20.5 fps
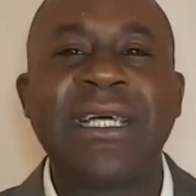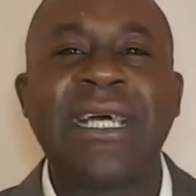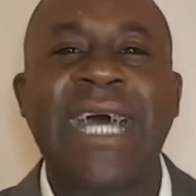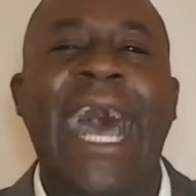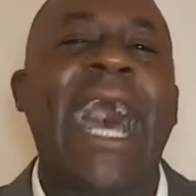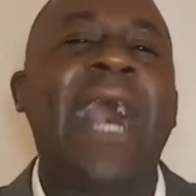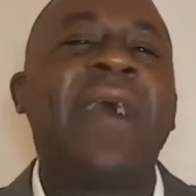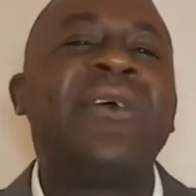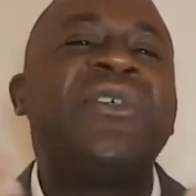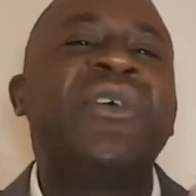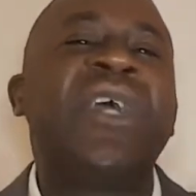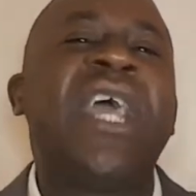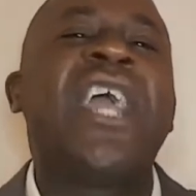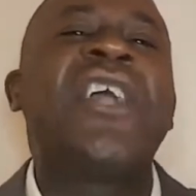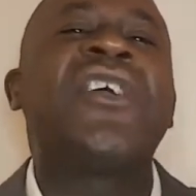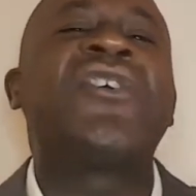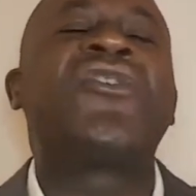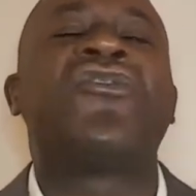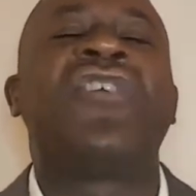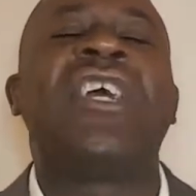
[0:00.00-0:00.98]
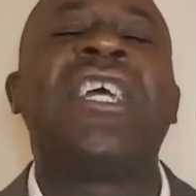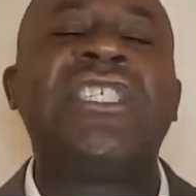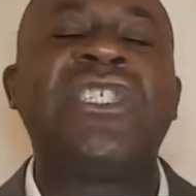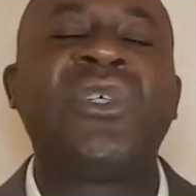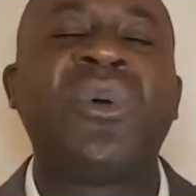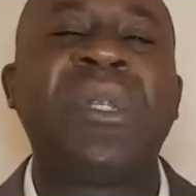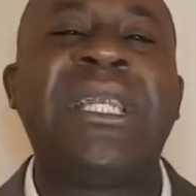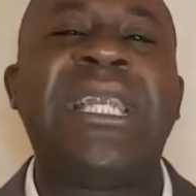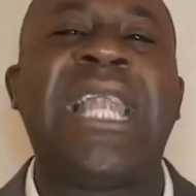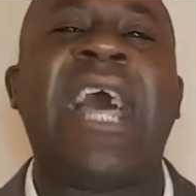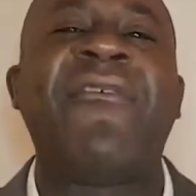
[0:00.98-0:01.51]
How do you increase
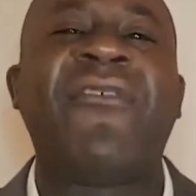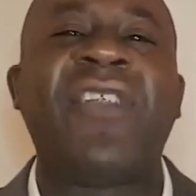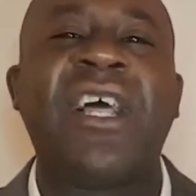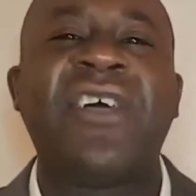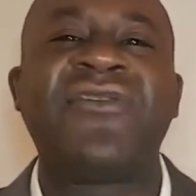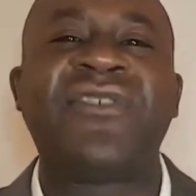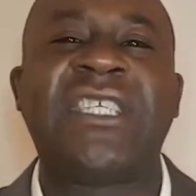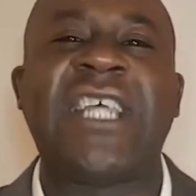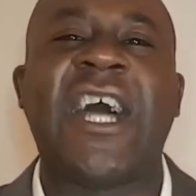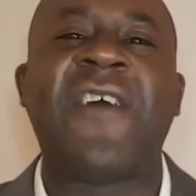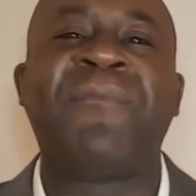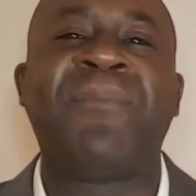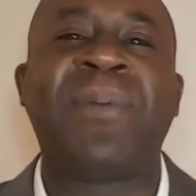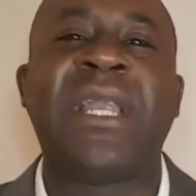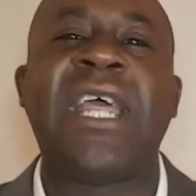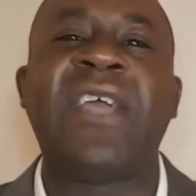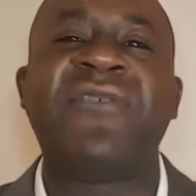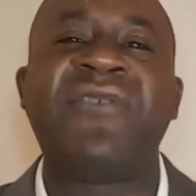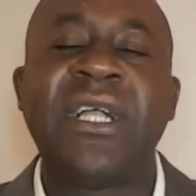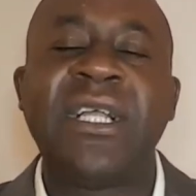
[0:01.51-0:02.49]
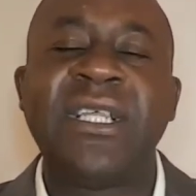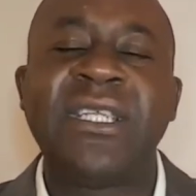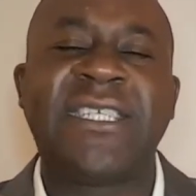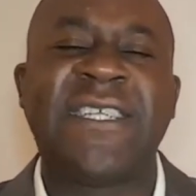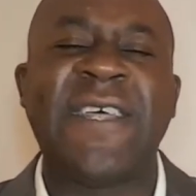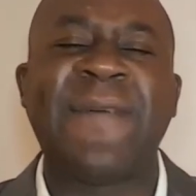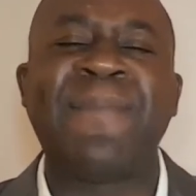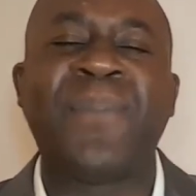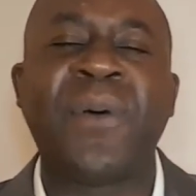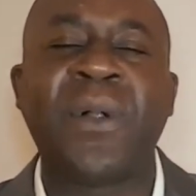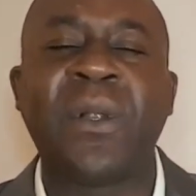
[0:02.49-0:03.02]
your level of self-belief?
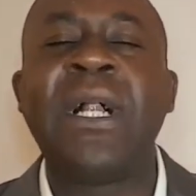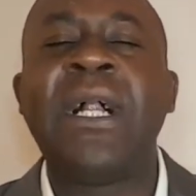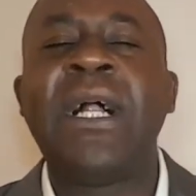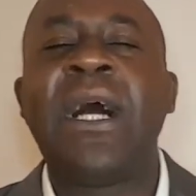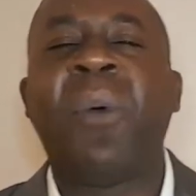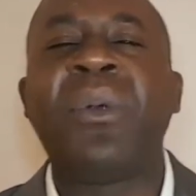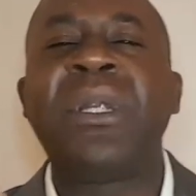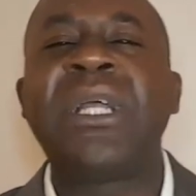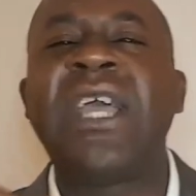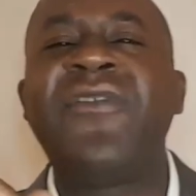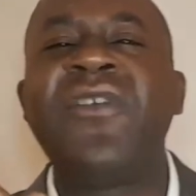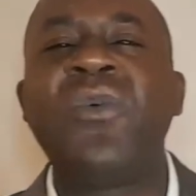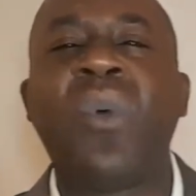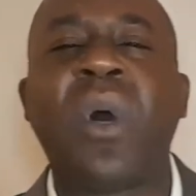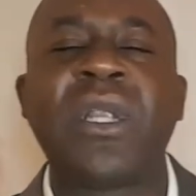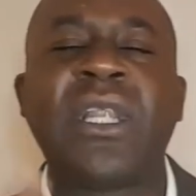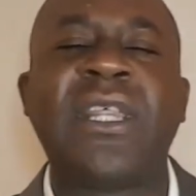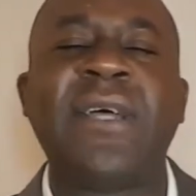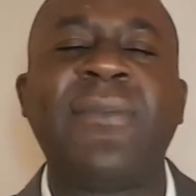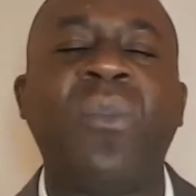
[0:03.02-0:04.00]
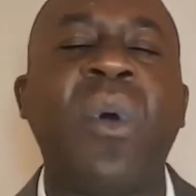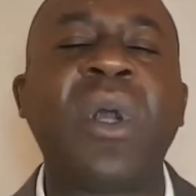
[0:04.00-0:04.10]
Simple. I want to give you one of them.